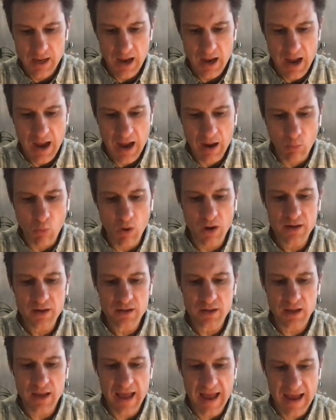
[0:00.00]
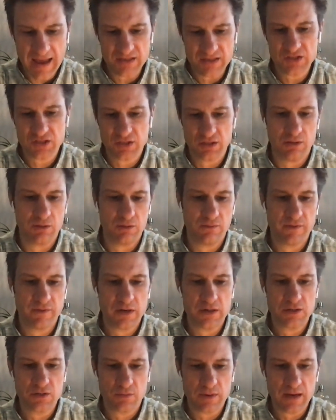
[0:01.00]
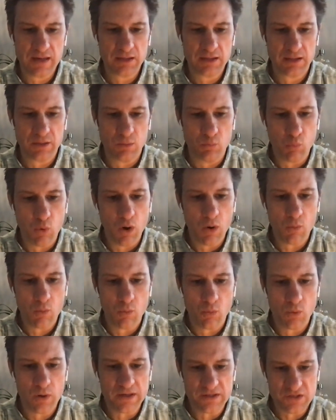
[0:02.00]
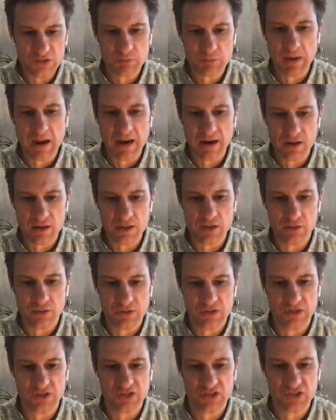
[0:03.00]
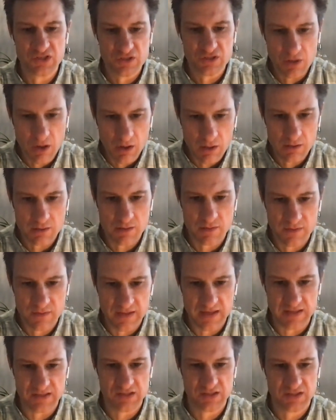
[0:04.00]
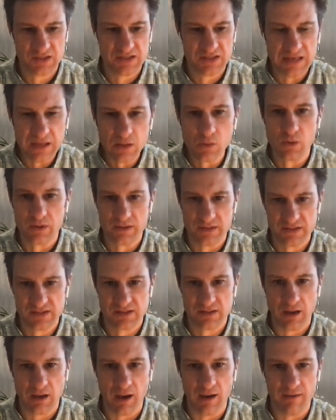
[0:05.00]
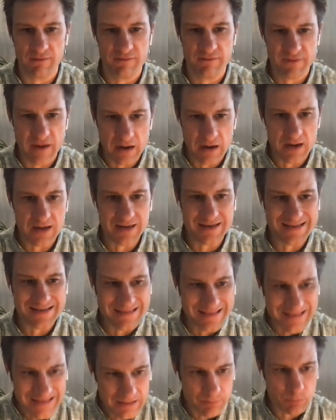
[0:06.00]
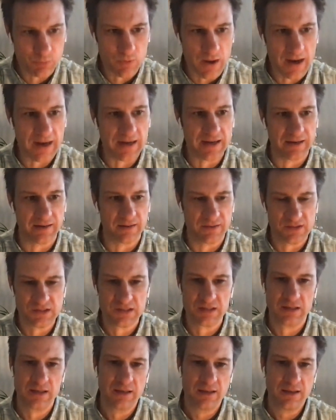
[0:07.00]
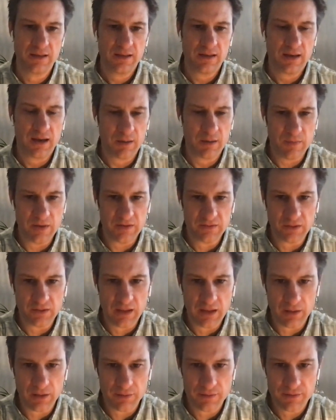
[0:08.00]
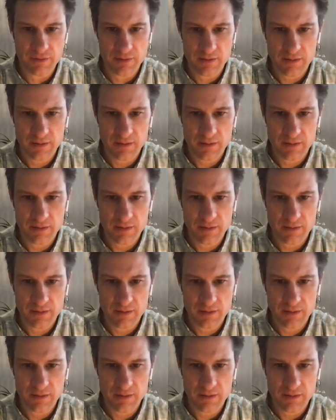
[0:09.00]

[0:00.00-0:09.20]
I want to ask you very directly, what inspired you to start this sequence of very deep writings on mental health?